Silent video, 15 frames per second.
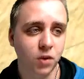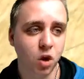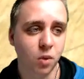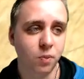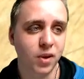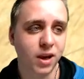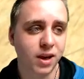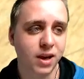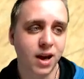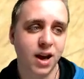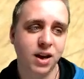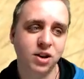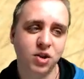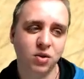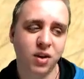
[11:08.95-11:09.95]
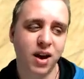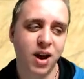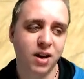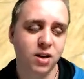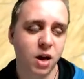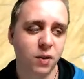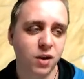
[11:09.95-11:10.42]
You know, big
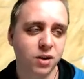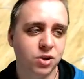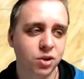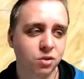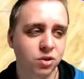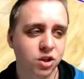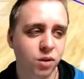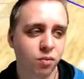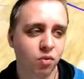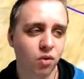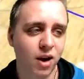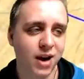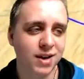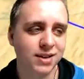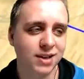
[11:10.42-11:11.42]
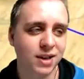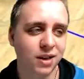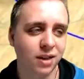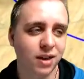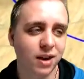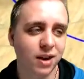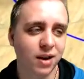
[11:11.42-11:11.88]
contract, nothing too
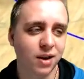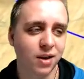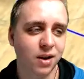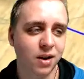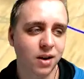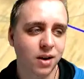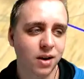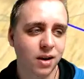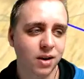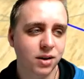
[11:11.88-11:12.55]
surprising there.